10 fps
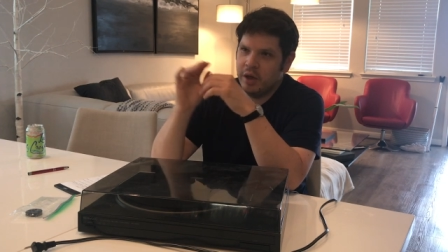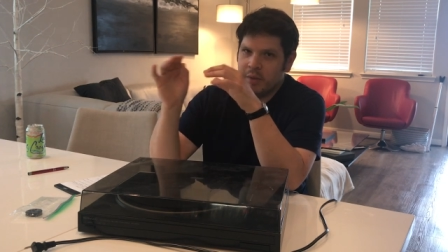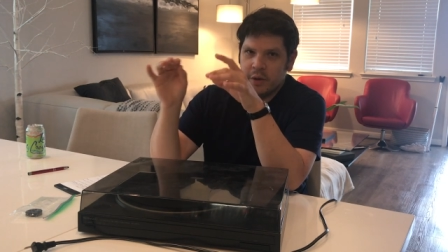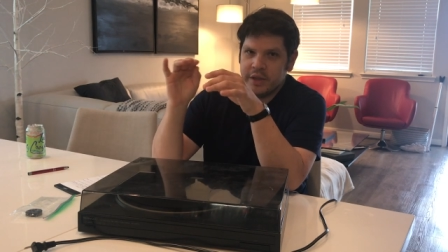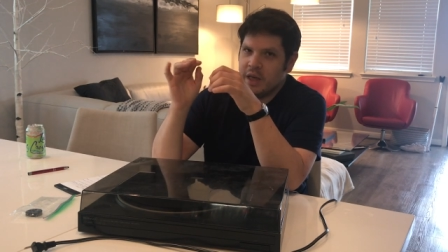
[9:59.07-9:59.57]
I'm
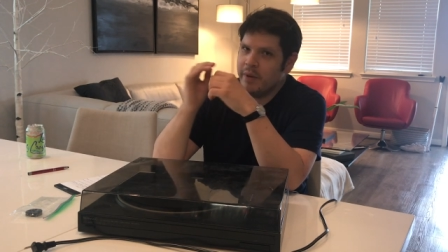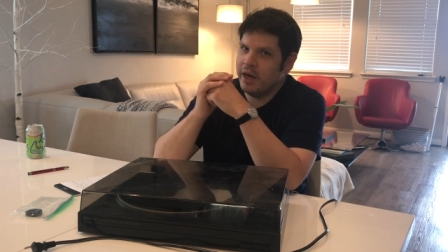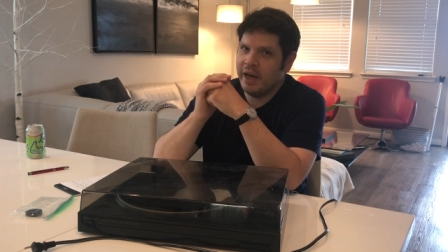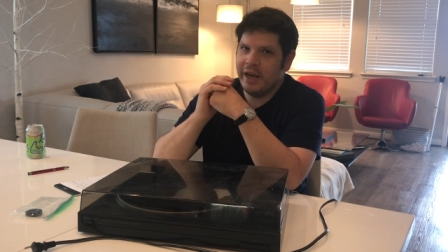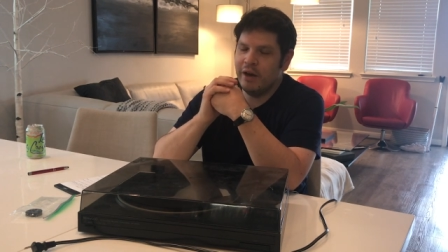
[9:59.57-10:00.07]
always keeping
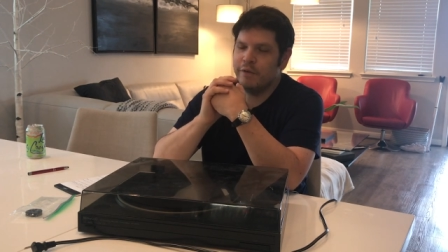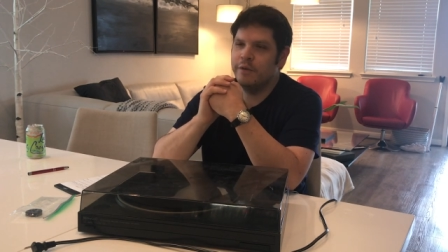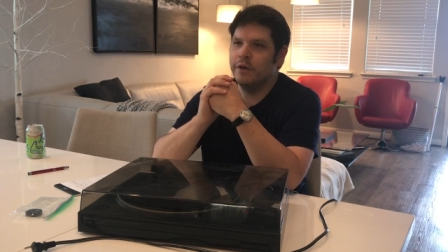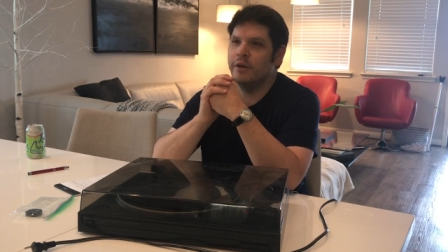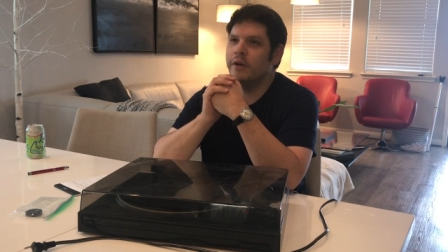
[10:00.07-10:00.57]
an eye out
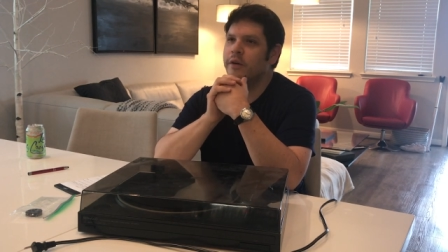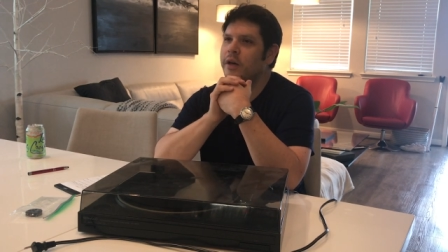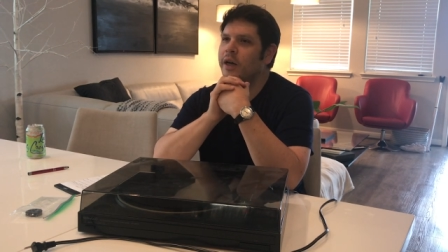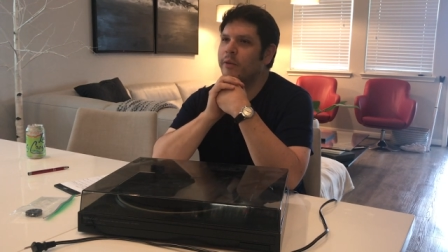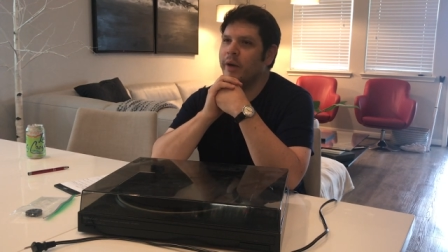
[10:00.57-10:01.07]
for
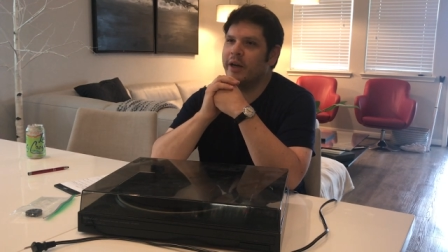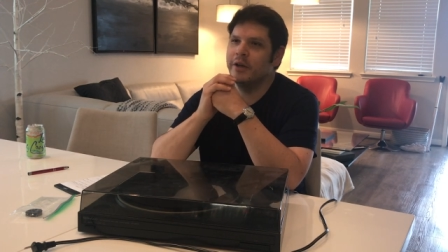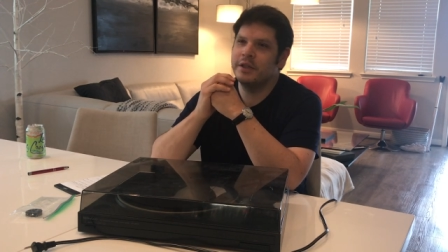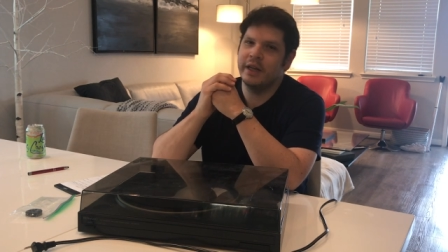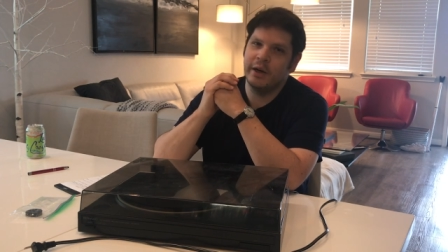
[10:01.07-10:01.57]
uh,
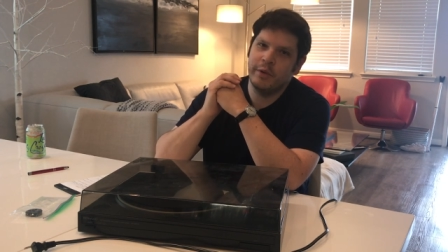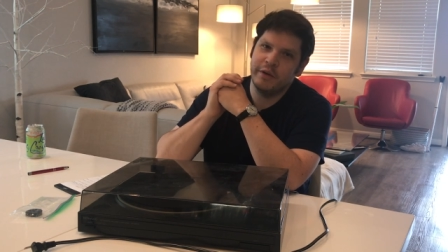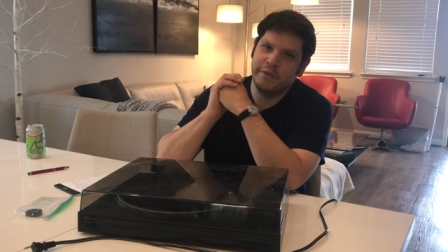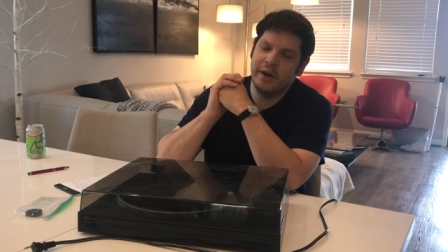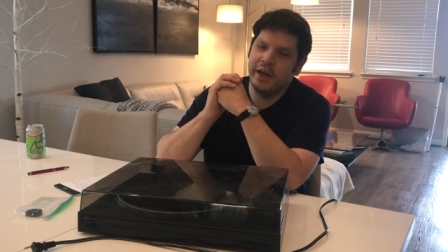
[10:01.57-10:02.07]
records that I want
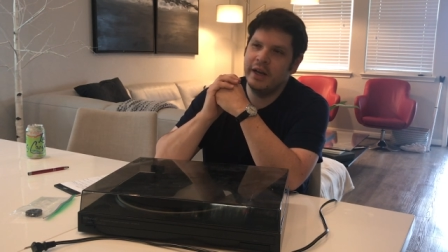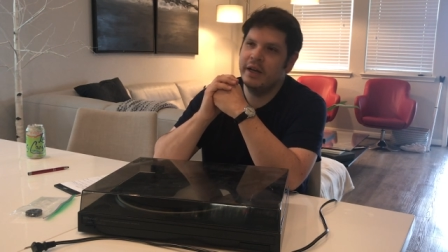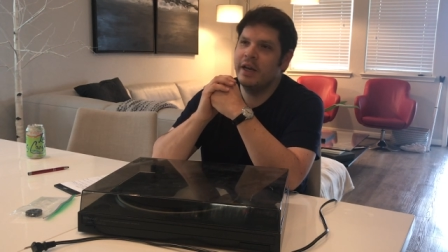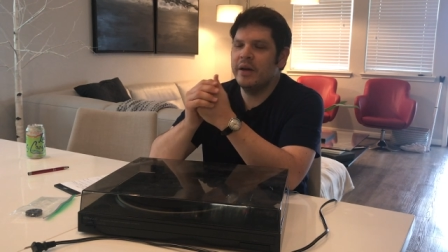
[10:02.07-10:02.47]
to find.